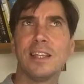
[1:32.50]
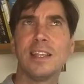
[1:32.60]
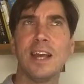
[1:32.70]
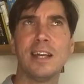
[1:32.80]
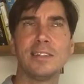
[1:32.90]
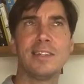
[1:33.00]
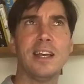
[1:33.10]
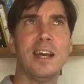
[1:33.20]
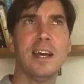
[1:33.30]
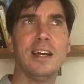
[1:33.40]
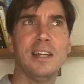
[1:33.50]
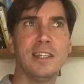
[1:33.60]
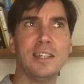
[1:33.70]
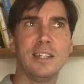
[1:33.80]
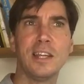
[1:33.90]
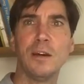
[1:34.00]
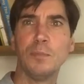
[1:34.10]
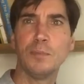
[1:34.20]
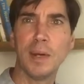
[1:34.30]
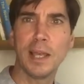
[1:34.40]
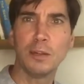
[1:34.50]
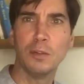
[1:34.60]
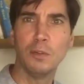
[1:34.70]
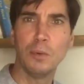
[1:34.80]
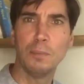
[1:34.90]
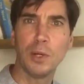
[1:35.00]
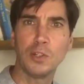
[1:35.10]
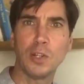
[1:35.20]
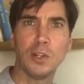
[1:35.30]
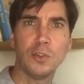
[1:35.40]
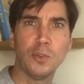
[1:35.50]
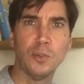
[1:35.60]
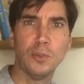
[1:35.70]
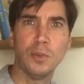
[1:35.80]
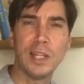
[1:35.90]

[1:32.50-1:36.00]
that I can't move my ankle much at all.